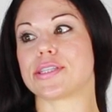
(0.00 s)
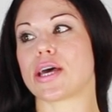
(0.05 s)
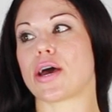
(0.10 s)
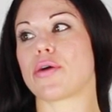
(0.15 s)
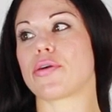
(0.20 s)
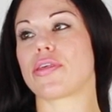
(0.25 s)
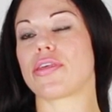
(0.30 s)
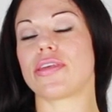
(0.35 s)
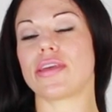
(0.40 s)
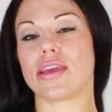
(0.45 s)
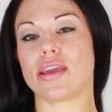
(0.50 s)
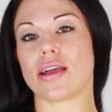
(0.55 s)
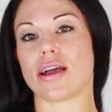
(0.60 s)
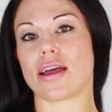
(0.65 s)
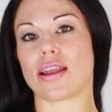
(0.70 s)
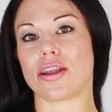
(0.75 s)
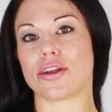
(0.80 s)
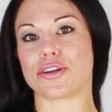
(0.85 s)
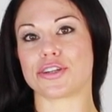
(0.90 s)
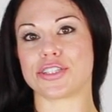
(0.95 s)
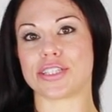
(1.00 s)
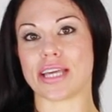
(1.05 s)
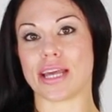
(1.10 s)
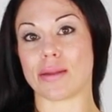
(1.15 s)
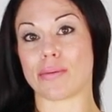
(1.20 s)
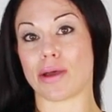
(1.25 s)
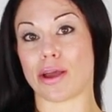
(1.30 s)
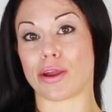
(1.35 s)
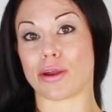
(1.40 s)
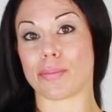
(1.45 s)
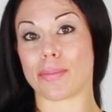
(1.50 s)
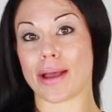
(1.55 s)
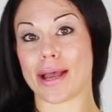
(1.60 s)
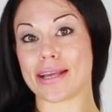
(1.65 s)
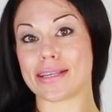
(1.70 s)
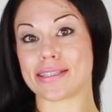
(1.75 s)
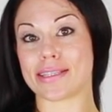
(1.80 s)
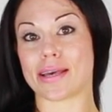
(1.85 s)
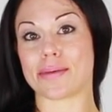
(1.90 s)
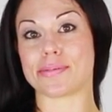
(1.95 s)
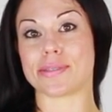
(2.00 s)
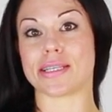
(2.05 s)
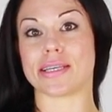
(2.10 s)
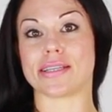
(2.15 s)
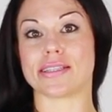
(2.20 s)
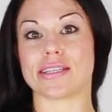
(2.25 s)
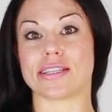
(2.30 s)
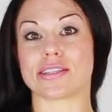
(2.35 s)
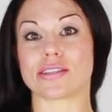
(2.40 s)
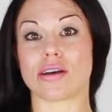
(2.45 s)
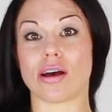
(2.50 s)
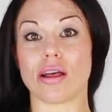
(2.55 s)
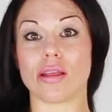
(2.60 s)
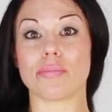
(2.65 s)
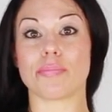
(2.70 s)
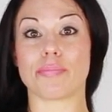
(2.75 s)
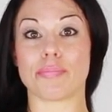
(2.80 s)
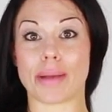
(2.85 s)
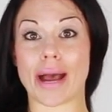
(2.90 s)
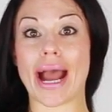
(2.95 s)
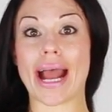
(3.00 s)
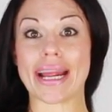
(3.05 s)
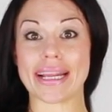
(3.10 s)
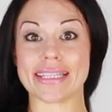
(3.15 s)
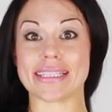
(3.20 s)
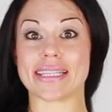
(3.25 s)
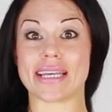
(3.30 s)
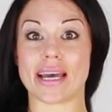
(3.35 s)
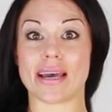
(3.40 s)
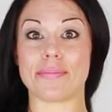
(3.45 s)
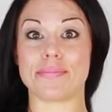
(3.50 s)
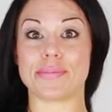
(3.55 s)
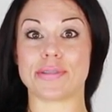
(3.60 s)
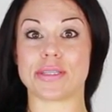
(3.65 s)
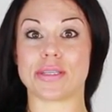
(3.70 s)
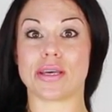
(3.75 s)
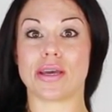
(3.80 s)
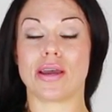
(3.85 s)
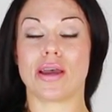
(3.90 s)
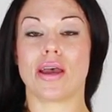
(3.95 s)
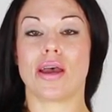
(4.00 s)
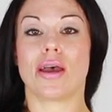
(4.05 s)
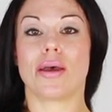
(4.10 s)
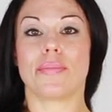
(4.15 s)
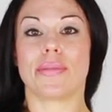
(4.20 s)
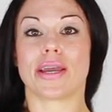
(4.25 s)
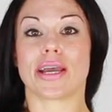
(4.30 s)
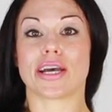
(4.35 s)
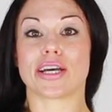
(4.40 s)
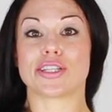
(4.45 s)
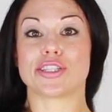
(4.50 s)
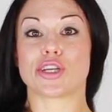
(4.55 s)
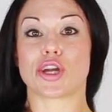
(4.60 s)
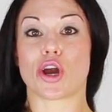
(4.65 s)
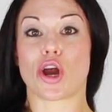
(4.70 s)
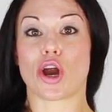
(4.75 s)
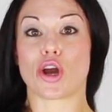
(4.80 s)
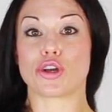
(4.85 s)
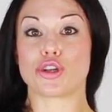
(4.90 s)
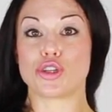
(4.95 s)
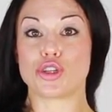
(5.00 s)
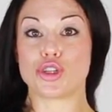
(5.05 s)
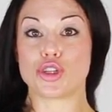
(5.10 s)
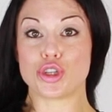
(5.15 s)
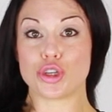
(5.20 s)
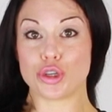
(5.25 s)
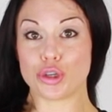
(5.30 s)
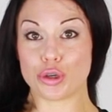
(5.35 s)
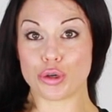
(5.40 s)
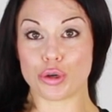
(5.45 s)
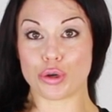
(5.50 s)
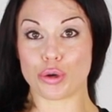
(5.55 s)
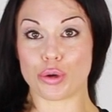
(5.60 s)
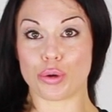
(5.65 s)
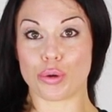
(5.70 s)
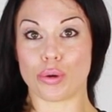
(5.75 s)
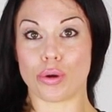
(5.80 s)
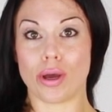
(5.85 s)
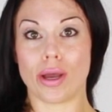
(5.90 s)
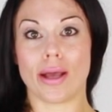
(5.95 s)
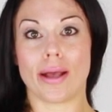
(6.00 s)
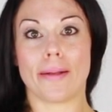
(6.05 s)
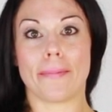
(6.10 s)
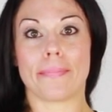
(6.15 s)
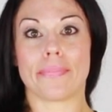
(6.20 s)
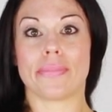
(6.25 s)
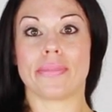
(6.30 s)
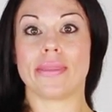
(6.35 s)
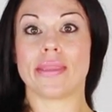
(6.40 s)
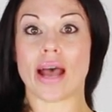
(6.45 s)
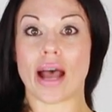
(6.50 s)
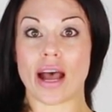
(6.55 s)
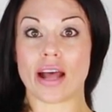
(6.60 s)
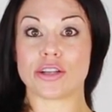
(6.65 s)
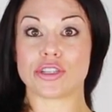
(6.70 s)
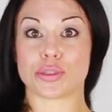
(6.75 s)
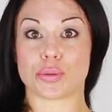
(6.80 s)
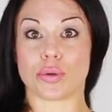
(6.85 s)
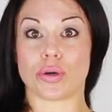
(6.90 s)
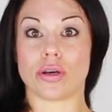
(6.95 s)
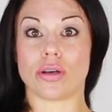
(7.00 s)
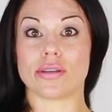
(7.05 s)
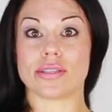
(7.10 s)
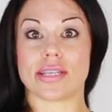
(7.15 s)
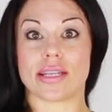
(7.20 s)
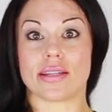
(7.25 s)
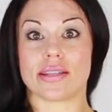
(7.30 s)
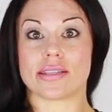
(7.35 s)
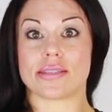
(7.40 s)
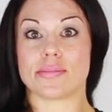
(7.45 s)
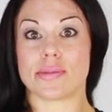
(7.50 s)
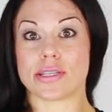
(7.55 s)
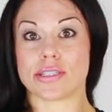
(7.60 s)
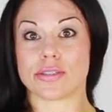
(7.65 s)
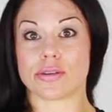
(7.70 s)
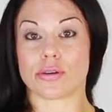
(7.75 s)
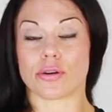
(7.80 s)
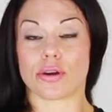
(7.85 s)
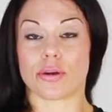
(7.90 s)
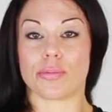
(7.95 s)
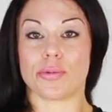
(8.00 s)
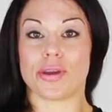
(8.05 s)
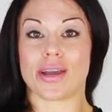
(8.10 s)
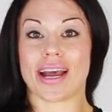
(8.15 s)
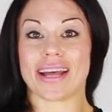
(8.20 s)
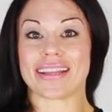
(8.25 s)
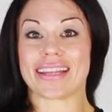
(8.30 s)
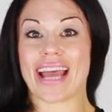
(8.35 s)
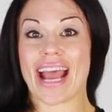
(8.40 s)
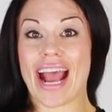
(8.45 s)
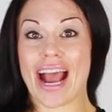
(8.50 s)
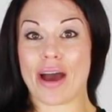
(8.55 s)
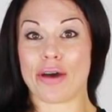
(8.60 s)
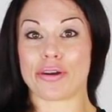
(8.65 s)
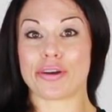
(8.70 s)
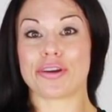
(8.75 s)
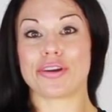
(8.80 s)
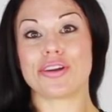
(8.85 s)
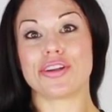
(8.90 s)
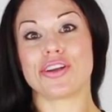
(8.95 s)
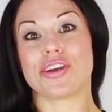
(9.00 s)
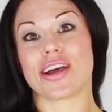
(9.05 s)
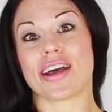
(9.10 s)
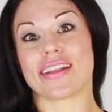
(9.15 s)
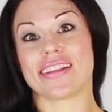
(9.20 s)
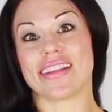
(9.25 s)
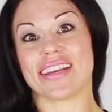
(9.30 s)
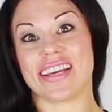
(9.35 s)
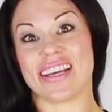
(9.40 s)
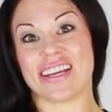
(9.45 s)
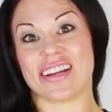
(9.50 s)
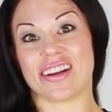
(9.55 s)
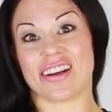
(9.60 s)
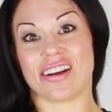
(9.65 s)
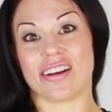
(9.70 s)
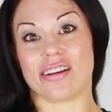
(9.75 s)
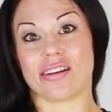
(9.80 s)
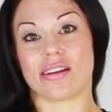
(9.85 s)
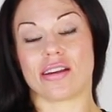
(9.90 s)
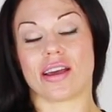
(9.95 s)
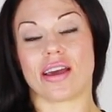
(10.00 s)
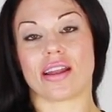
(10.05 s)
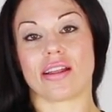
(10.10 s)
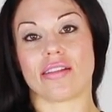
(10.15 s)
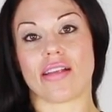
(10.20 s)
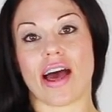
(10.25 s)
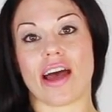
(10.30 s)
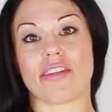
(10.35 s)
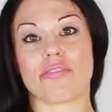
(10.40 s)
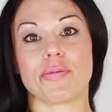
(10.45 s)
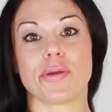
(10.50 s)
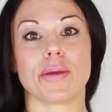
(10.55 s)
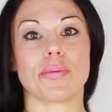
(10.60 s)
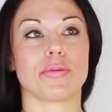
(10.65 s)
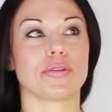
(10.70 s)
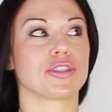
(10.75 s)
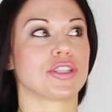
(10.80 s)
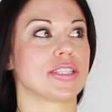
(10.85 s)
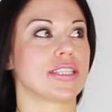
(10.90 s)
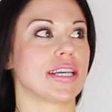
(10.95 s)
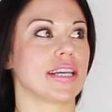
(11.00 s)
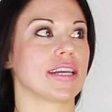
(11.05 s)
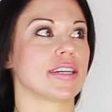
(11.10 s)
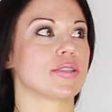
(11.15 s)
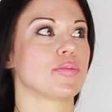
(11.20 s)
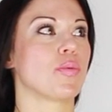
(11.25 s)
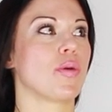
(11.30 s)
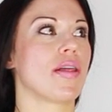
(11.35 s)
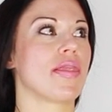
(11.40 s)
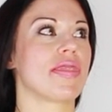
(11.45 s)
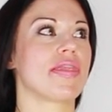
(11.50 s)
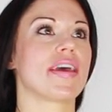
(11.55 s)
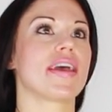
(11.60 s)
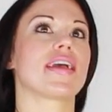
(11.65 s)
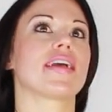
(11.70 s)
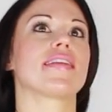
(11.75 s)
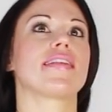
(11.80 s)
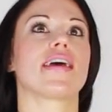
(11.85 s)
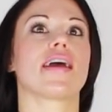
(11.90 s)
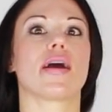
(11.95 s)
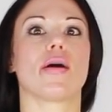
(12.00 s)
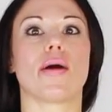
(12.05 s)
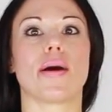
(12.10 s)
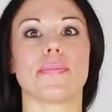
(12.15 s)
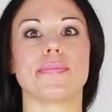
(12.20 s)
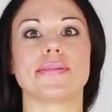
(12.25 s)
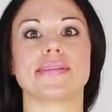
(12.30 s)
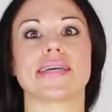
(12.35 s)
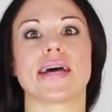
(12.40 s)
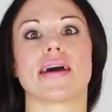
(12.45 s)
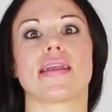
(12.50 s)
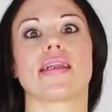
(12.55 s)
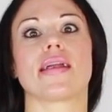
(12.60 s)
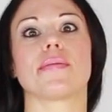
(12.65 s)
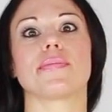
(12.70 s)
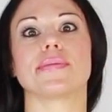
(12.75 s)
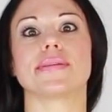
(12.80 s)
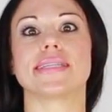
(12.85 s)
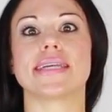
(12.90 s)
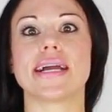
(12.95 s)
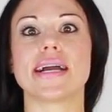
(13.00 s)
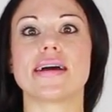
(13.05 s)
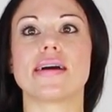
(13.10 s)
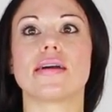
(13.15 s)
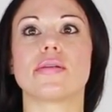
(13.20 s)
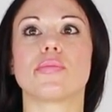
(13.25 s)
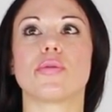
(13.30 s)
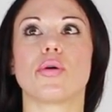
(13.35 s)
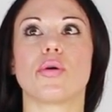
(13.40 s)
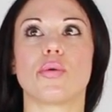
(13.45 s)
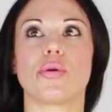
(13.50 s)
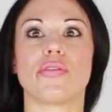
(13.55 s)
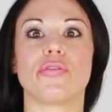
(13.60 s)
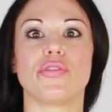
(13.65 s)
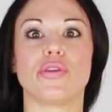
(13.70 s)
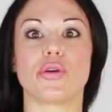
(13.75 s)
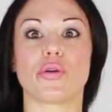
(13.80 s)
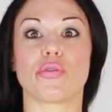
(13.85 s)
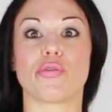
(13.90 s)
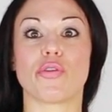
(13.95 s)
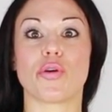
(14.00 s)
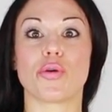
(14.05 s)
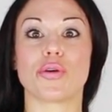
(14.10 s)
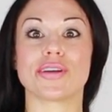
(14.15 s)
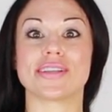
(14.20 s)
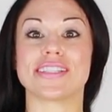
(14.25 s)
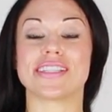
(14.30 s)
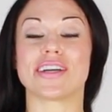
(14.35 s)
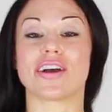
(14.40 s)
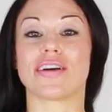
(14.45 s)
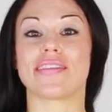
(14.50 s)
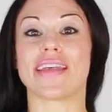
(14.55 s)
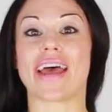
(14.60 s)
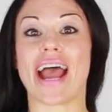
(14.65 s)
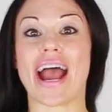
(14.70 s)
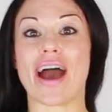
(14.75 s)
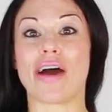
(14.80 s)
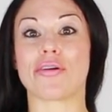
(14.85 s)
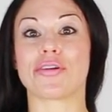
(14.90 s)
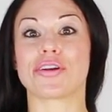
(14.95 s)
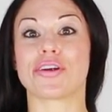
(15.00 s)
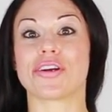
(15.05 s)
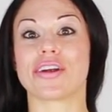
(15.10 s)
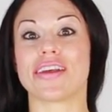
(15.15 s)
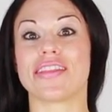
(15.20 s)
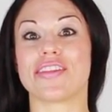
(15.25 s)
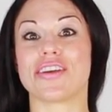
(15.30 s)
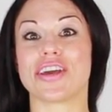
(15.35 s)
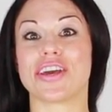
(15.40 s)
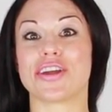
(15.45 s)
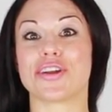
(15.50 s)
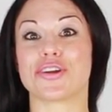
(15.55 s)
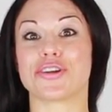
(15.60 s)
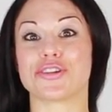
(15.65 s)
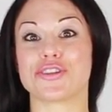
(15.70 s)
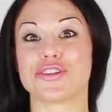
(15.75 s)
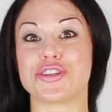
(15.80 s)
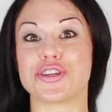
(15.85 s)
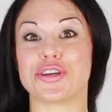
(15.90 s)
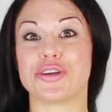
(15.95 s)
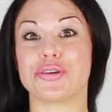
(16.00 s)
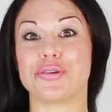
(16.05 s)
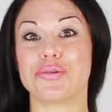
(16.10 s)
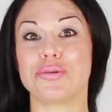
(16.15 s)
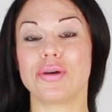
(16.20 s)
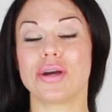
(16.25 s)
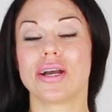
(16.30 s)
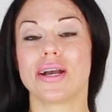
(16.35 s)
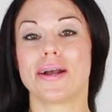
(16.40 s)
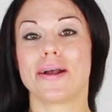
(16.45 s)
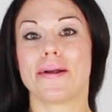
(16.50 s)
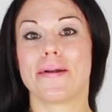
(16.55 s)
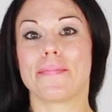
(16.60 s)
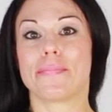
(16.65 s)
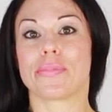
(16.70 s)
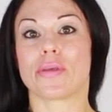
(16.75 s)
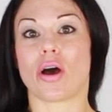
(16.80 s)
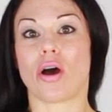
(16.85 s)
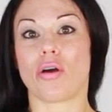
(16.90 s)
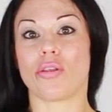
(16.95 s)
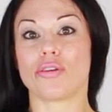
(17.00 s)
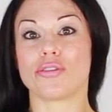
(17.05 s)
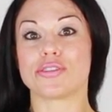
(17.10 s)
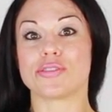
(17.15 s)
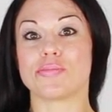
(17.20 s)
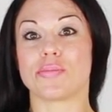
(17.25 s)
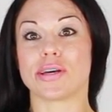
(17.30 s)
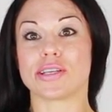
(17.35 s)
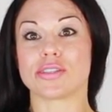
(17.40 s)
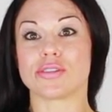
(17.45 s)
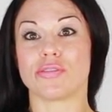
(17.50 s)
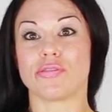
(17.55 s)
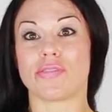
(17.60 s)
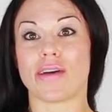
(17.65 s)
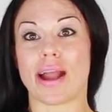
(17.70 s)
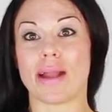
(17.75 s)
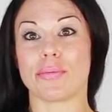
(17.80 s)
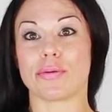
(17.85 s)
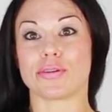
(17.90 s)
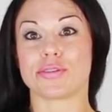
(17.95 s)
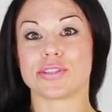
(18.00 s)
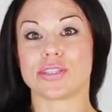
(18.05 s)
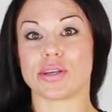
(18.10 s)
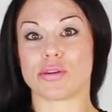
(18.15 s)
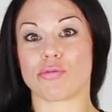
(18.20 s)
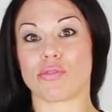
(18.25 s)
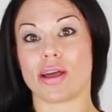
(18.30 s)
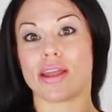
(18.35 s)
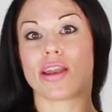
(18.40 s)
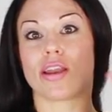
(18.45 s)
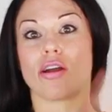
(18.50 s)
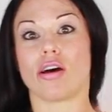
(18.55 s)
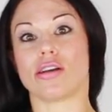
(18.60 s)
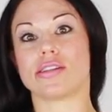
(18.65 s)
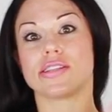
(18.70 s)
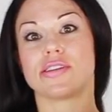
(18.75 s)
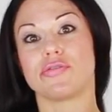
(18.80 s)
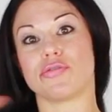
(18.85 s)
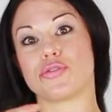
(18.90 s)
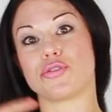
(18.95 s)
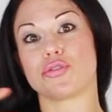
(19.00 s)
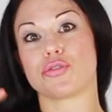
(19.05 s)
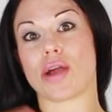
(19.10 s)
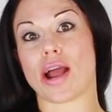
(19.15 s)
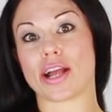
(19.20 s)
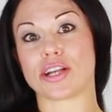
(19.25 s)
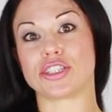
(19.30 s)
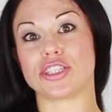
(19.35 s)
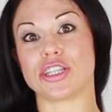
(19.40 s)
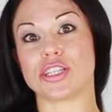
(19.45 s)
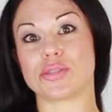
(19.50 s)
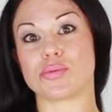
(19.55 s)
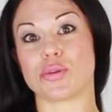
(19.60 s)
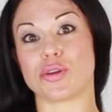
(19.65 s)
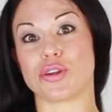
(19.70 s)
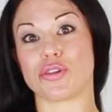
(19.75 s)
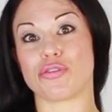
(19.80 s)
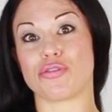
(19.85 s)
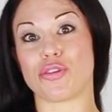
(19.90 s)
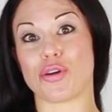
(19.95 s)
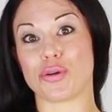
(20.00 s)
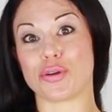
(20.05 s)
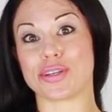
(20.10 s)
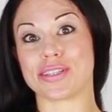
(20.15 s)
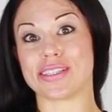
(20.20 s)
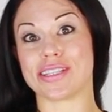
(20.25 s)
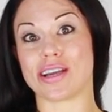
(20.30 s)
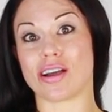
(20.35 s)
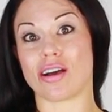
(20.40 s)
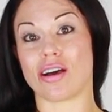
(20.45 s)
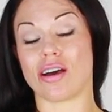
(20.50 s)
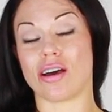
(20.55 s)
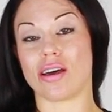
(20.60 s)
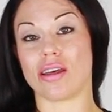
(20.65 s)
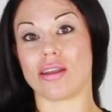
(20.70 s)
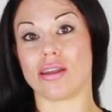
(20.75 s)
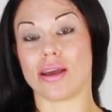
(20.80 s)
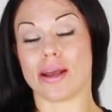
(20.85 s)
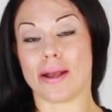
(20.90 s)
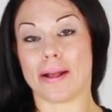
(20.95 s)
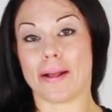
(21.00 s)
So the thing you gotta understand about your biceps is it's called biceps because there are 2 nodules in this muscle group. You got the outer and you got the inner. And a lot of people just think it's one thing and they go up and down and up and down. Well, if you're focusing on the outer and the inner too, all those muscle fibers that run in all different directions, when you're focusing on